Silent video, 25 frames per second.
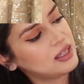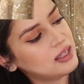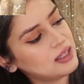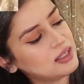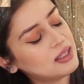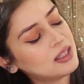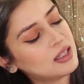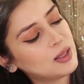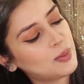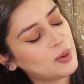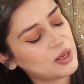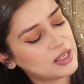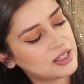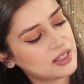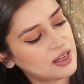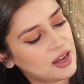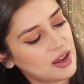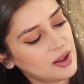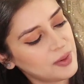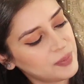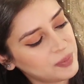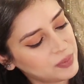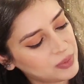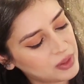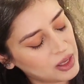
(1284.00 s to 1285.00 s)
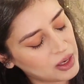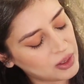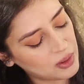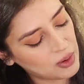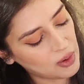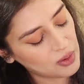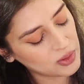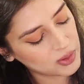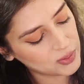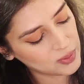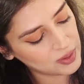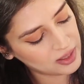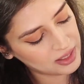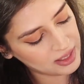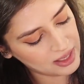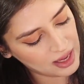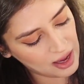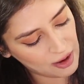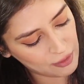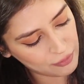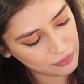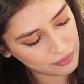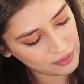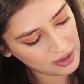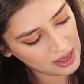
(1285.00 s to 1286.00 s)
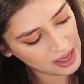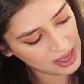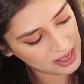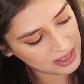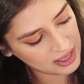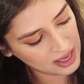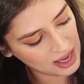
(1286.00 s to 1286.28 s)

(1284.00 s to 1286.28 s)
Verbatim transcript: This is the dupatta that goes with the outfit.